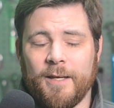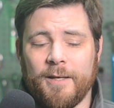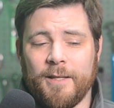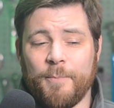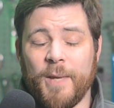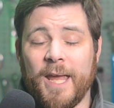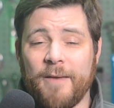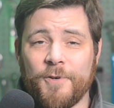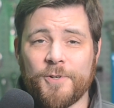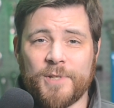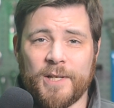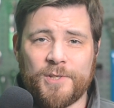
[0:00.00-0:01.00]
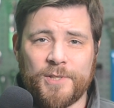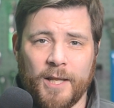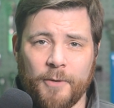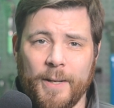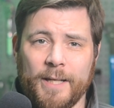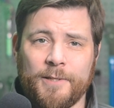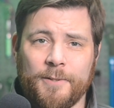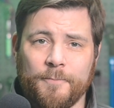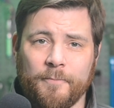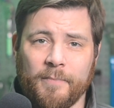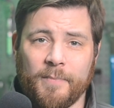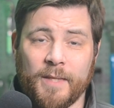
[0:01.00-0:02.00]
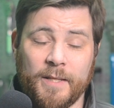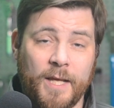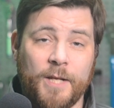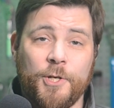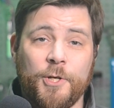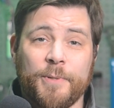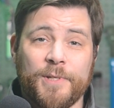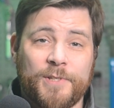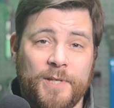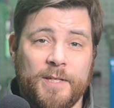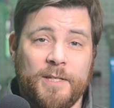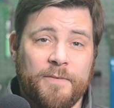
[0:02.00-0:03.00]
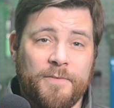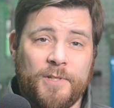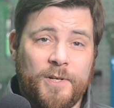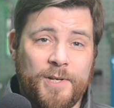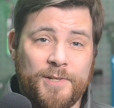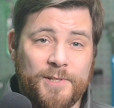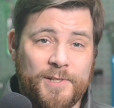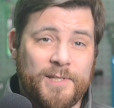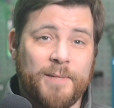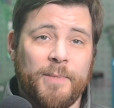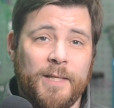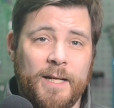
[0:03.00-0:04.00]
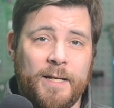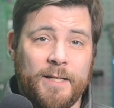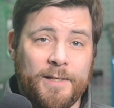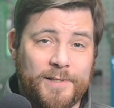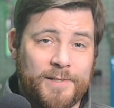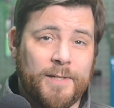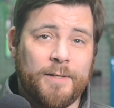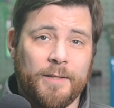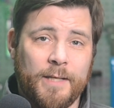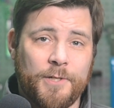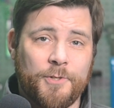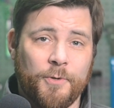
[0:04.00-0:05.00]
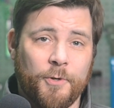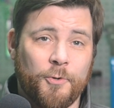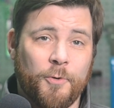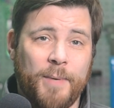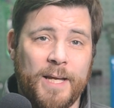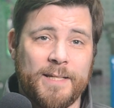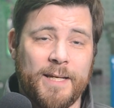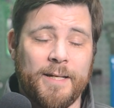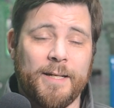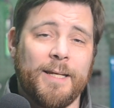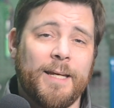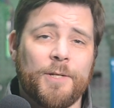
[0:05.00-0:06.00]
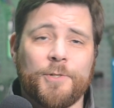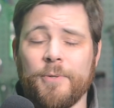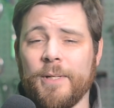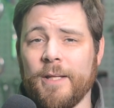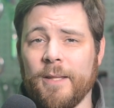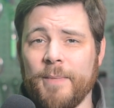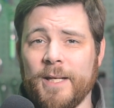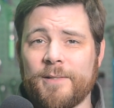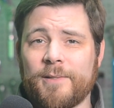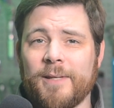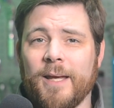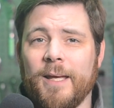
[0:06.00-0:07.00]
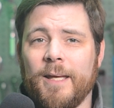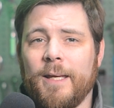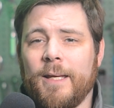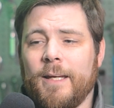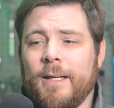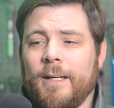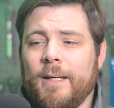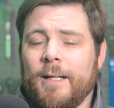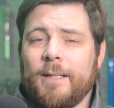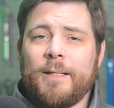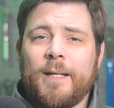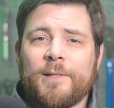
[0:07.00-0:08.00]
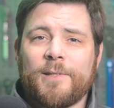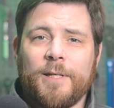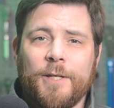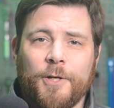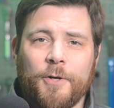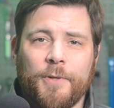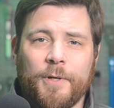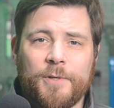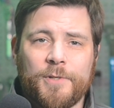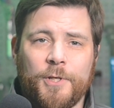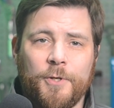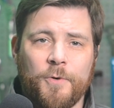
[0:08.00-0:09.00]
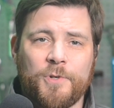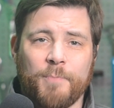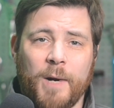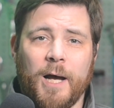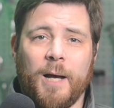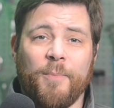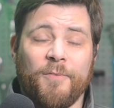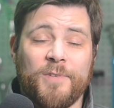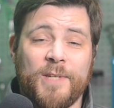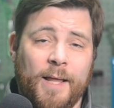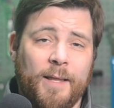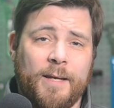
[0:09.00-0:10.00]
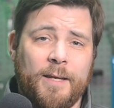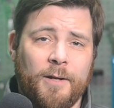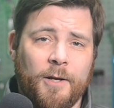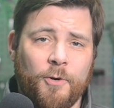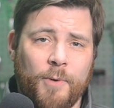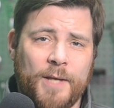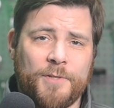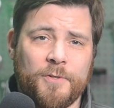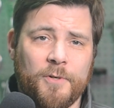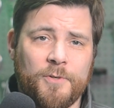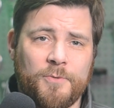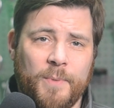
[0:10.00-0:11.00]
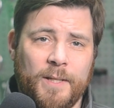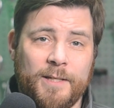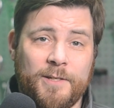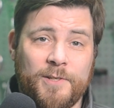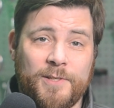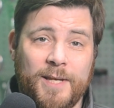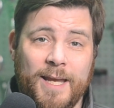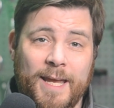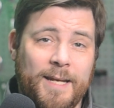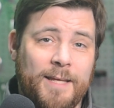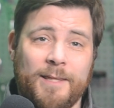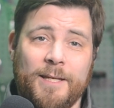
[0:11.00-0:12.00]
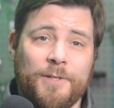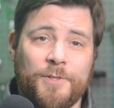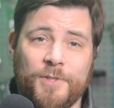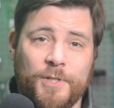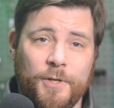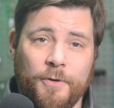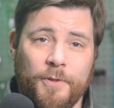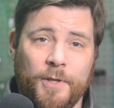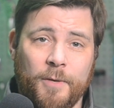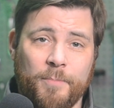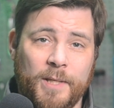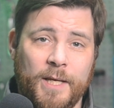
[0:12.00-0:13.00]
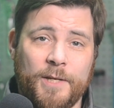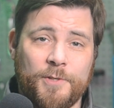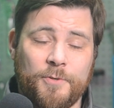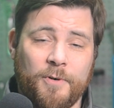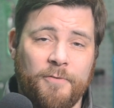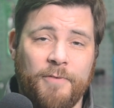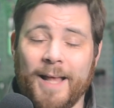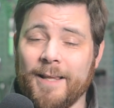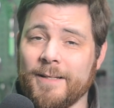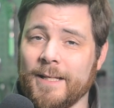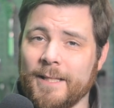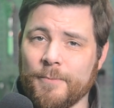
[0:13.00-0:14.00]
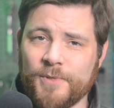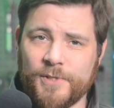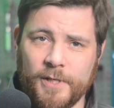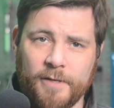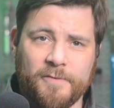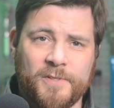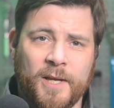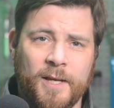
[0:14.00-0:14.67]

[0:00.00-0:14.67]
the behaviors accelerate. Then new incentives, such as assimilating and signaling to a group identity, enter into the mix. And the next thing you know, there is a huge mob of delicate aggressors willing to say anything to secure their place or validate themselves.